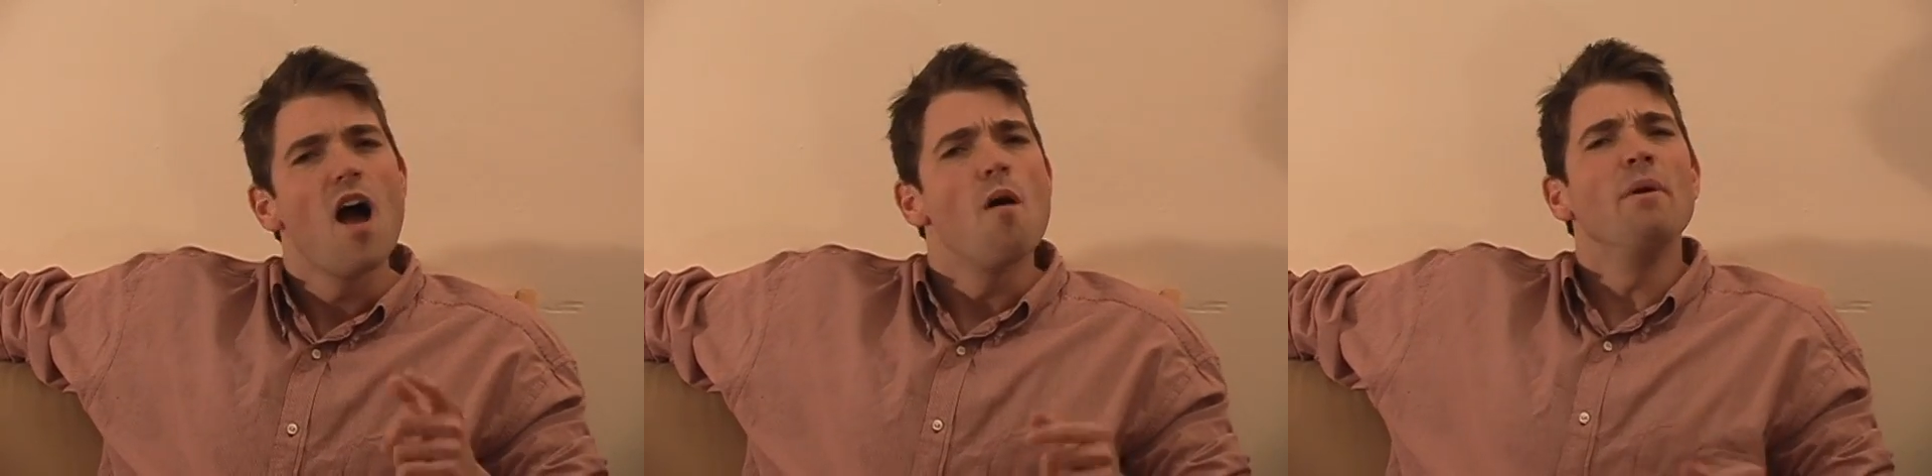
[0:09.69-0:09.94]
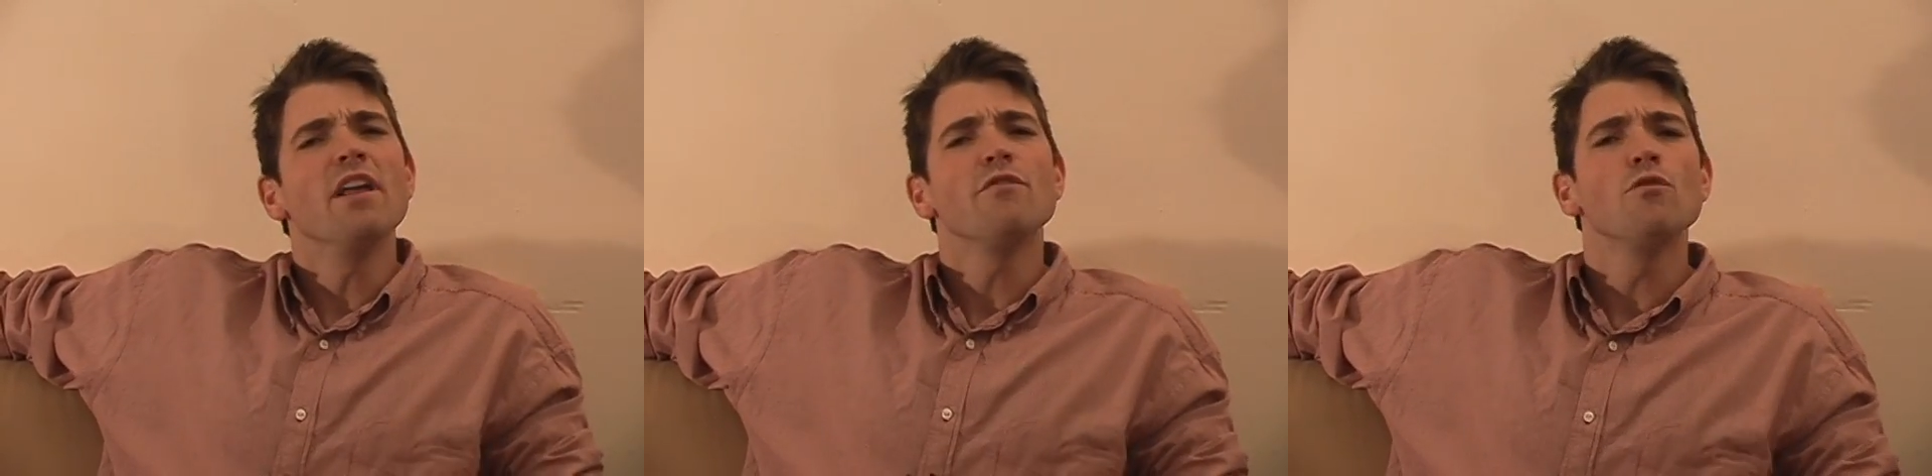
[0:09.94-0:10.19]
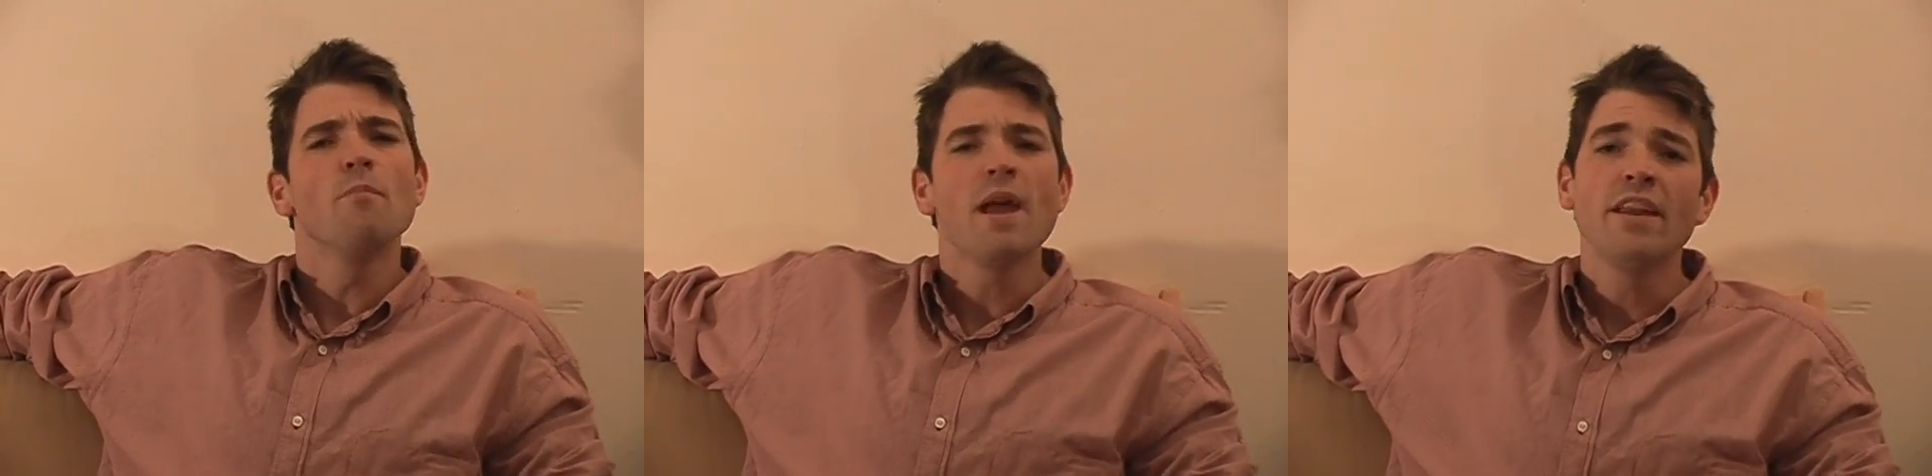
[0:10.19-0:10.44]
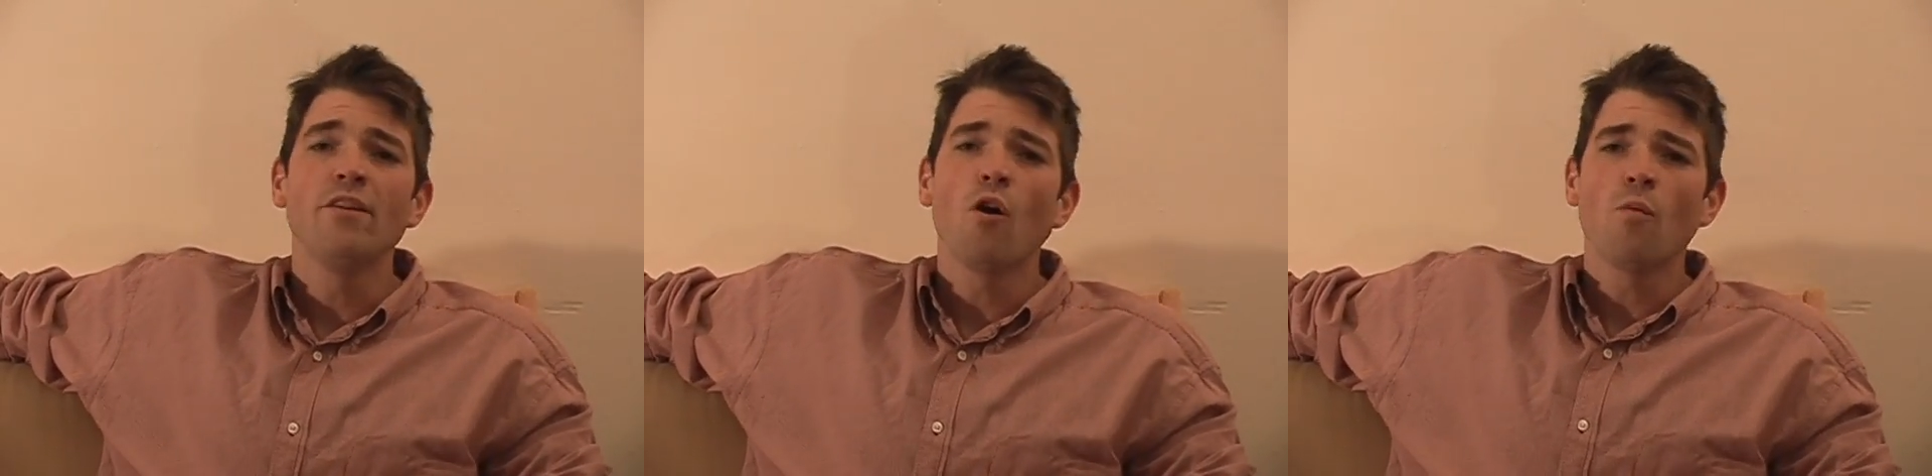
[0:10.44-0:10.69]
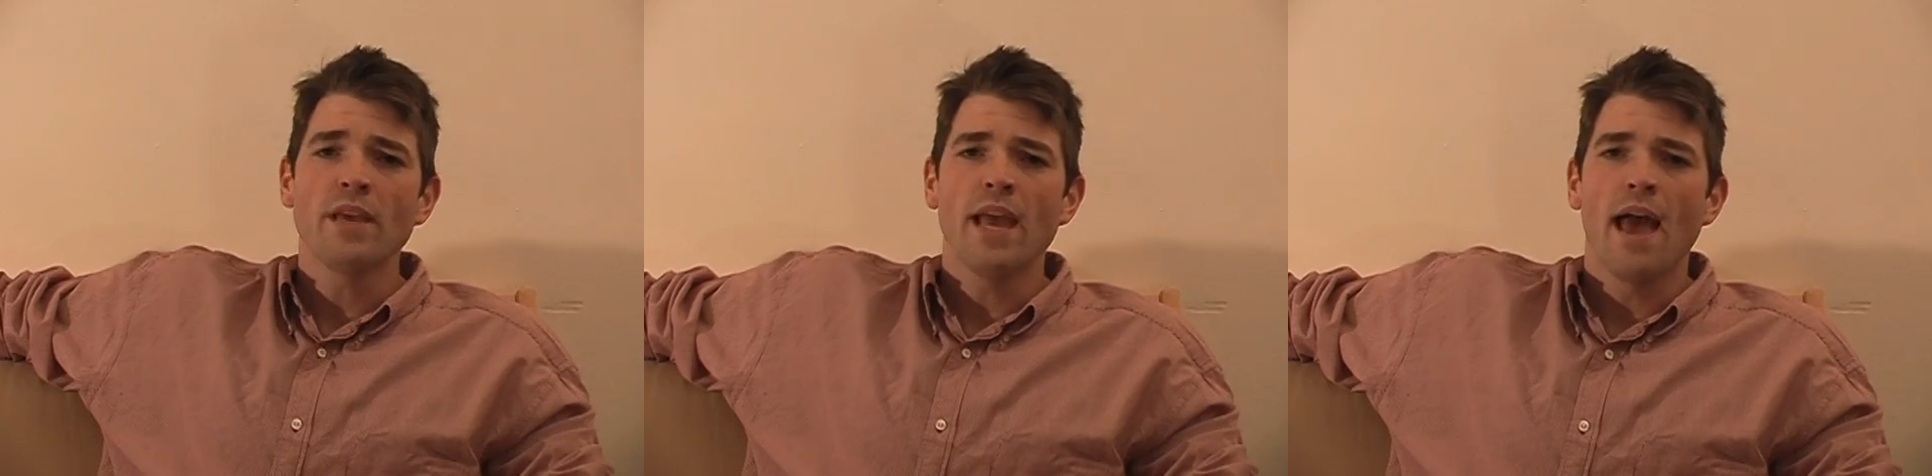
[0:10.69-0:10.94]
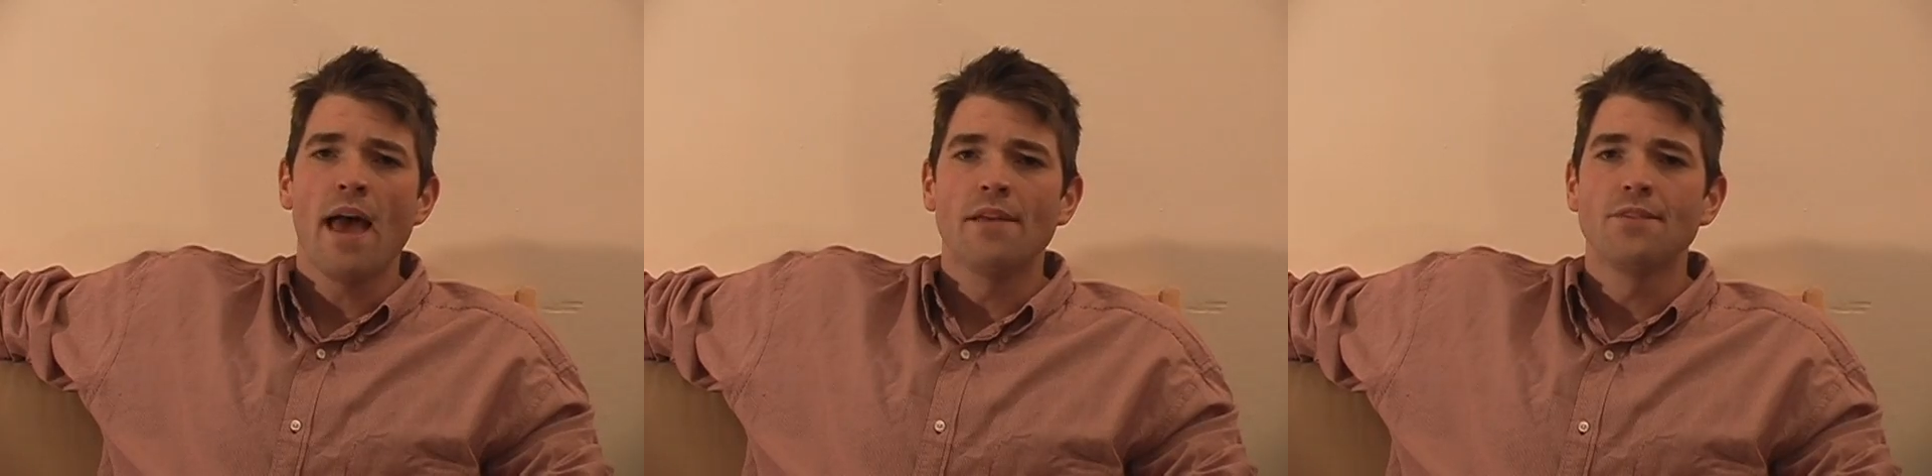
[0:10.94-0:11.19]
Many of you may know me
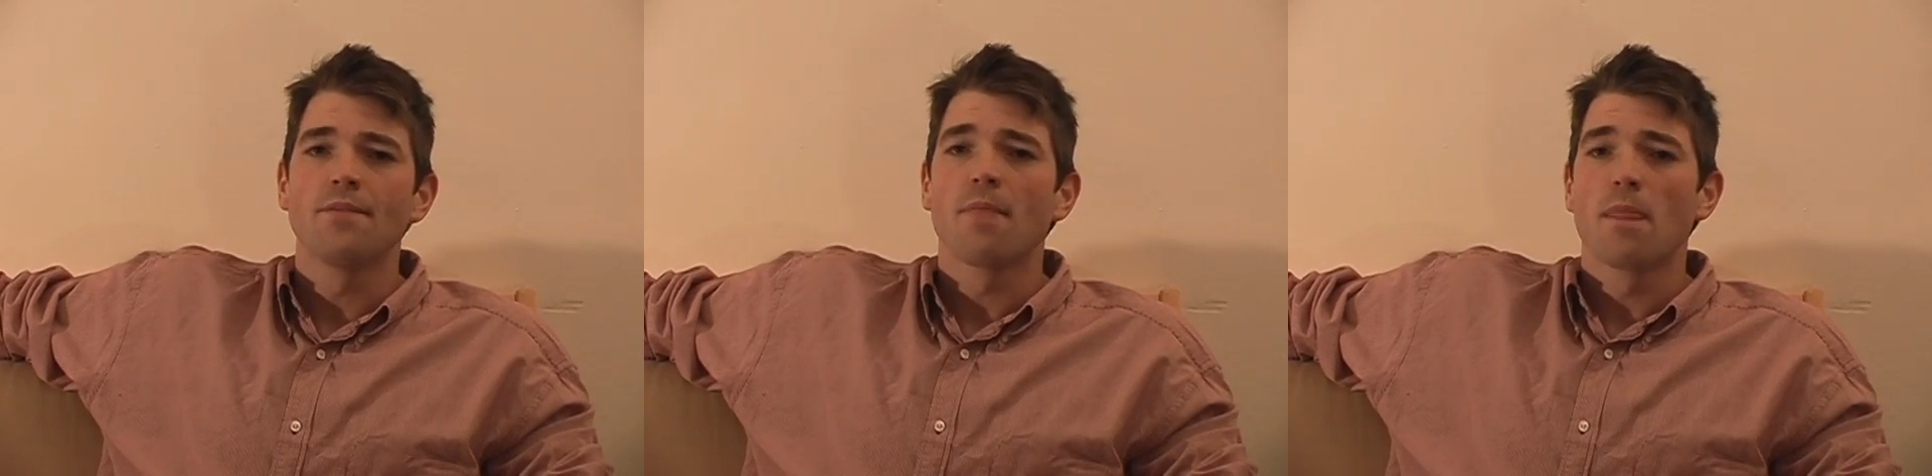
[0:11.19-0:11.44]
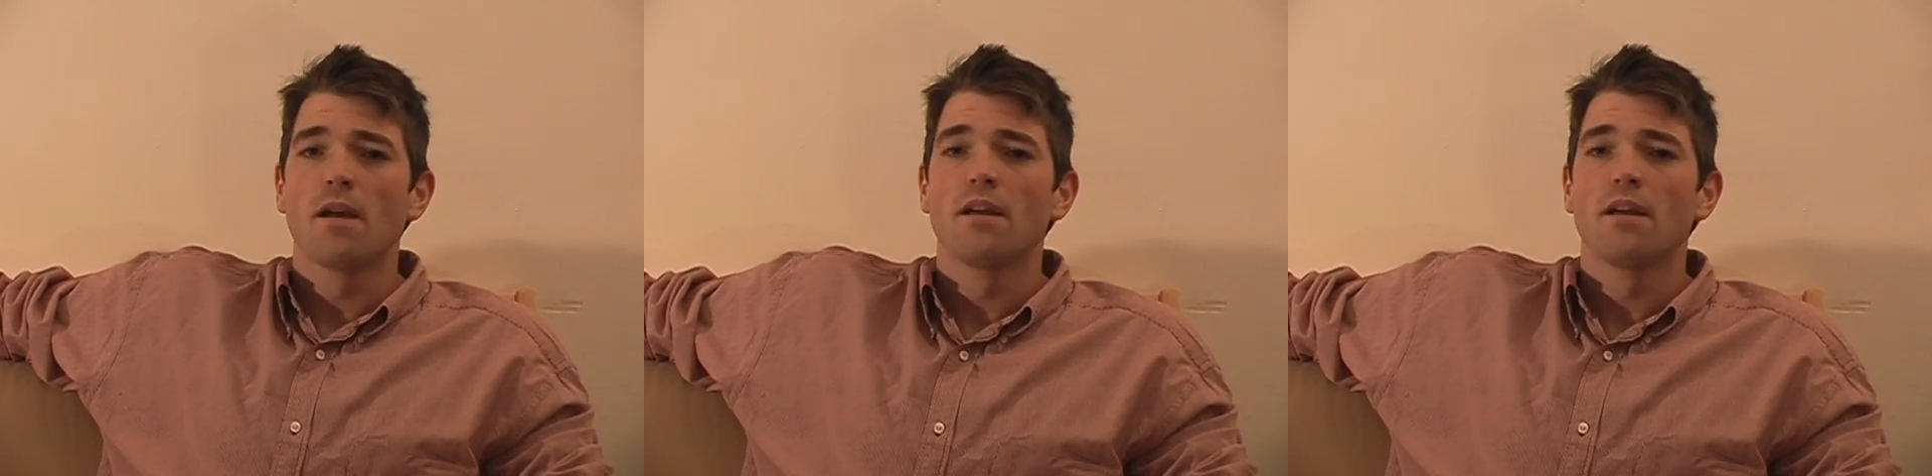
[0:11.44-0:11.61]
as